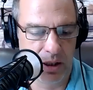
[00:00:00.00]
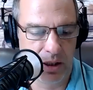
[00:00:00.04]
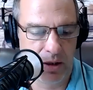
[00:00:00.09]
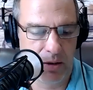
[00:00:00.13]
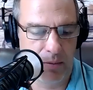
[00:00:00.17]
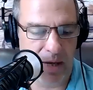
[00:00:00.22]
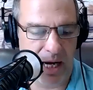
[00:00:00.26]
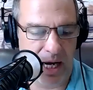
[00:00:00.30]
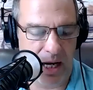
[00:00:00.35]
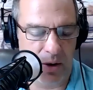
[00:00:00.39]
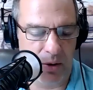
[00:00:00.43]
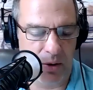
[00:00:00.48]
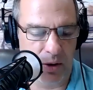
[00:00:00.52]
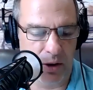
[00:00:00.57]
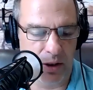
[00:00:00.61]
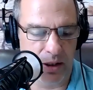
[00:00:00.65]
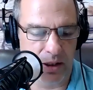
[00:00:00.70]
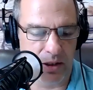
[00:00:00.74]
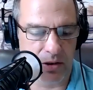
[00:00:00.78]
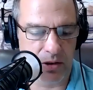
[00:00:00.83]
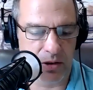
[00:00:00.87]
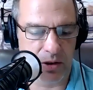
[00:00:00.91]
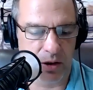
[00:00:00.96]
power in
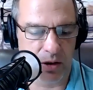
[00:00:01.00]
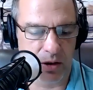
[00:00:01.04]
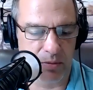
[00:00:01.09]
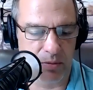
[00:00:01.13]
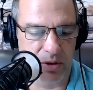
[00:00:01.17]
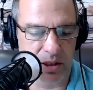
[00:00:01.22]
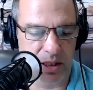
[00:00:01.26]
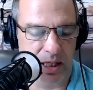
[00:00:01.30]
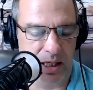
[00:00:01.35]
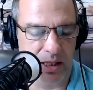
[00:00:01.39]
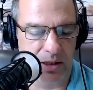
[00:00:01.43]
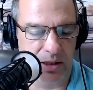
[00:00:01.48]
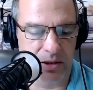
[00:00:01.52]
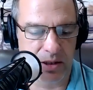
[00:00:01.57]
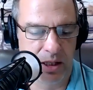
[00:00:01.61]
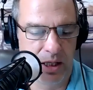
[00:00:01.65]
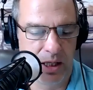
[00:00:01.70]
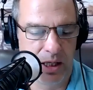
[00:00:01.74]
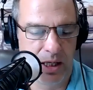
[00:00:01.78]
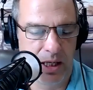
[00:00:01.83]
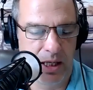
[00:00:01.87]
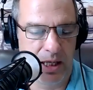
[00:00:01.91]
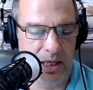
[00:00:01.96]
this circumstance
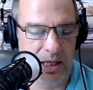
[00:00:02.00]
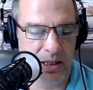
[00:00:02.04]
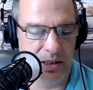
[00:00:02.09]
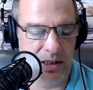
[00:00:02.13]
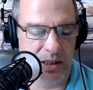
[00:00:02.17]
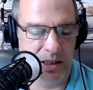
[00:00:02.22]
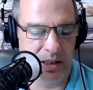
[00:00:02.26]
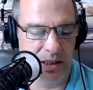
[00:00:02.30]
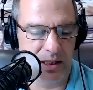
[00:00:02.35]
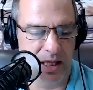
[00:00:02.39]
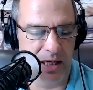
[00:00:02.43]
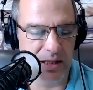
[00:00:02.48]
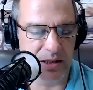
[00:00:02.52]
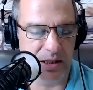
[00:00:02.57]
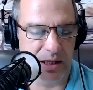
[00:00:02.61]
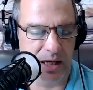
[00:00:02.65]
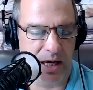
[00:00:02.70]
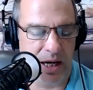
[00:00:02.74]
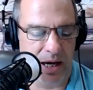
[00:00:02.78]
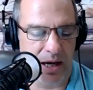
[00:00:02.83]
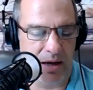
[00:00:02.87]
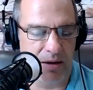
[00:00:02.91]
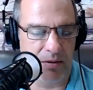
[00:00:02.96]
is it doesn't
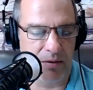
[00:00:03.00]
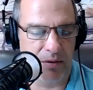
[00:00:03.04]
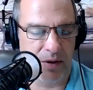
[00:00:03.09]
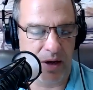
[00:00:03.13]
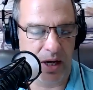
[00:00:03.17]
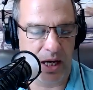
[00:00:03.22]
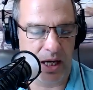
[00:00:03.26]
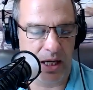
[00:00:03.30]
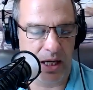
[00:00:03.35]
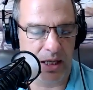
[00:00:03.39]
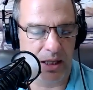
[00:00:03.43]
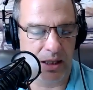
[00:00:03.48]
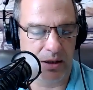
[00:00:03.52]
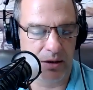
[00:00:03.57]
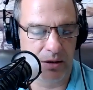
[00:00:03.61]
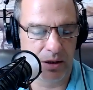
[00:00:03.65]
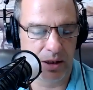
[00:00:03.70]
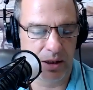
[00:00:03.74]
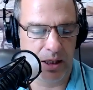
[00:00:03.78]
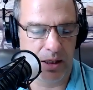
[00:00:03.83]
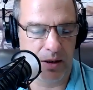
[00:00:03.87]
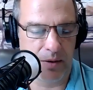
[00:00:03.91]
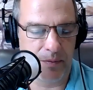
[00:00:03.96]
have a
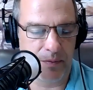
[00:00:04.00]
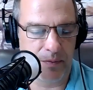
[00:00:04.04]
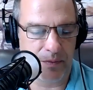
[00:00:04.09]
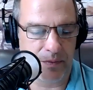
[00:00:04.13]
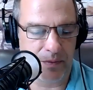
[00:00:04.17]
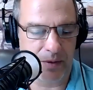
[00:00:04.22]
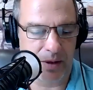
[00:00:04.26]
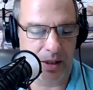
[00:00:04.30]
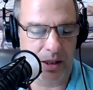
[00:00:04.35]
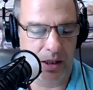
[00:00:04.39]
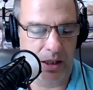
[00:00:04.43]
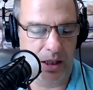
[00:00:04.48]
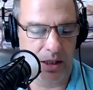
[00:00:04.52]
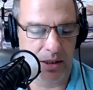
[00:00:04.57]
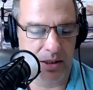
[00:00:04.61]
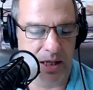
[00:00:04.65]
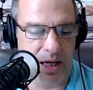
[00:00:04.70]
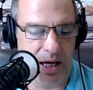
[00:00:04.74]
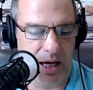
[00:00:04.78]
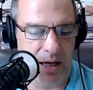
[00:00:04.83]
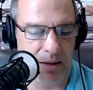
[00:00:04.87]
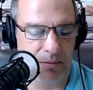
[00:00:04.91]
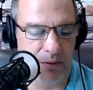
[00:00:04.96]

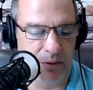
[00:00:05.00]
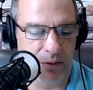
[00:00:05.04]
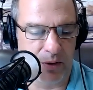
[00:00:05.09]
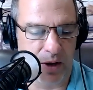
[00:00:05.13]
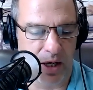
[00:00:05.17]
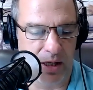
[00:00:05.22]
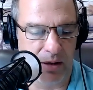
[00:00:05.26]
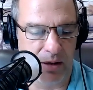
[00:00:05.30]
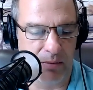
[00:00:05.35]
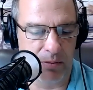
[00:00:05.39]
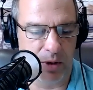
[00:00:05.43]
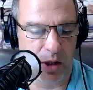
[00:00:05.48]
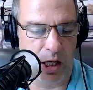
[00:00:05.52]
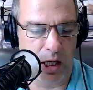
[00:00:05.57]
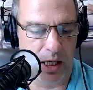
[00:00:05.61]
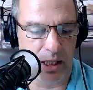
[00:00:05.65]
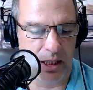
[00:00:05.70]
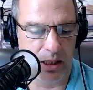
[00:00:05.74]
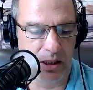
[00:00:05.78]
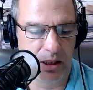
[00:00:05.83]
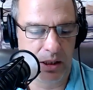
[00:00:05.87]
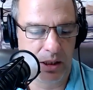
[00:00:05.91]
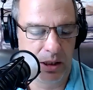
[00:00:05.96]
time frame on
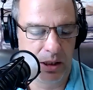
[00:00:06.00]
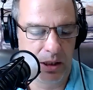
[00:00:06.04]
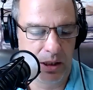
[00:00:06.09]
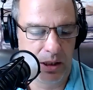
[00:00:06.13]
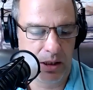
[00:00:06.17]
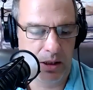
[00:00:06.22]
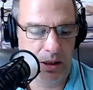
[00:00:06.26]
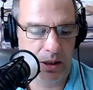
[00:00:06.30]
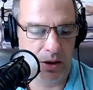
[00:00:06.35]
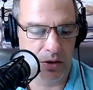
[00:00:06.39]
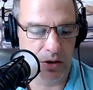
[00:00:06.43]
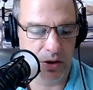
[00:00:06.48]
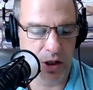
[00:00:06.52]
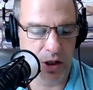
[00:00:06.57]
it. There's